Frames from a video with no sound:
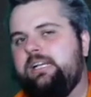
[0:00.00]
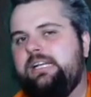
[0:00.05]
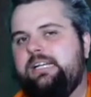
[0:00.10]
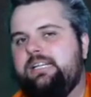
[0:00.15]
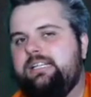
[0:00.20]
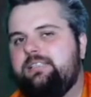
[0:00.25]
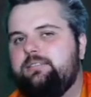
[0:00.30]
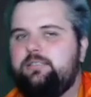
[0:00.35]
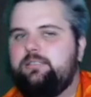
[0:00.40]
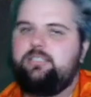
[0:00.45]

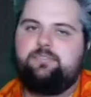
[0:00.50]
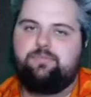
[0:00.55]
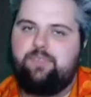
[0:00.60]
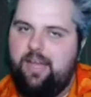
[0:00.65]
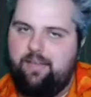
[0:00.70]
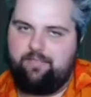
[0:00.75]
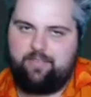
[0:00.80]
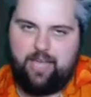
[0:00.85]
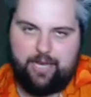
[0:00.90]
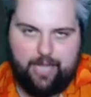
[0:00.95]
Season 5
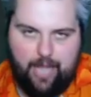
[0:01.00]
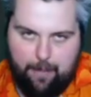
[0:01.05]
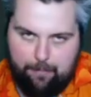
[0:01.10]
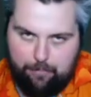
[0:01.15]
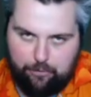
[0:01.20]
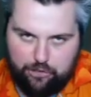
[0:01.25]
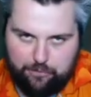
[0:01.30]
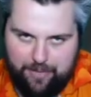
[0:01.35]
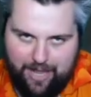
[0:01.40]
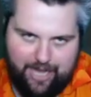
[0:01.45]
kind of got
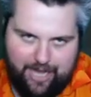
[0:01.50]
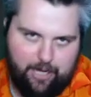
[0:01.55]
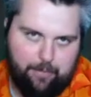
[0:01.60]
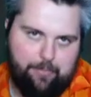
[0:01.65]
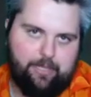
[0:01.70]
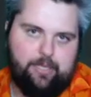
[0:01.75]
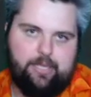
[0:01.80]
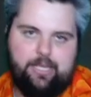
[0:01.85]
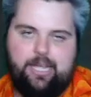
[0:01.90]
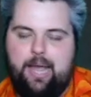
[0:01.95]
pushed back a
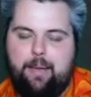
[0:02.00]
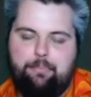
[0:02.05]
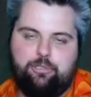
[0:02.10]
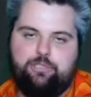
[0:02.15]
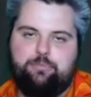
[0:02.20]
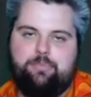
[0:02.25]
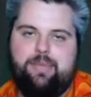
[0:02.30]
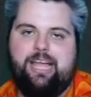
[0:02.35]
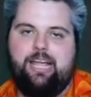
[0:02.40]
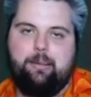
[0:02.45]
bit. It got pushed
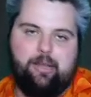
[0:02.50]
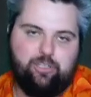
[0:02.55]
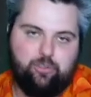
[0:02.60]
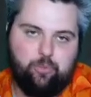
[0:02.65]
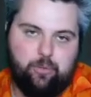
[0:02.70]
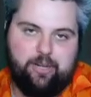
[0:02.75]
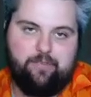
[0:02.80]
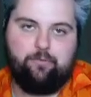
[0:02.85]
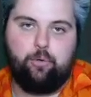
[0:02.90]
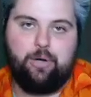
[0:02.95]
back about
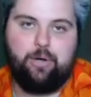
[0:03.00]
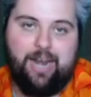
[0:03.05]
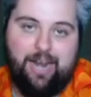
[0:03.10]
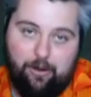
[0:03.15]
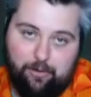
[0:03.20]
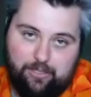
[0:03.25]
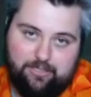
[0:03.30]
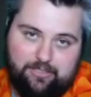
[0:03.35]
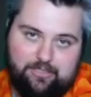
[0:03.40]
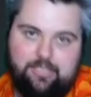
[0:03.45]
24
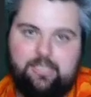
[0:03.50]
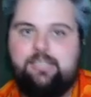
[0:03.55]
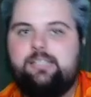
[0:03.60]
hours.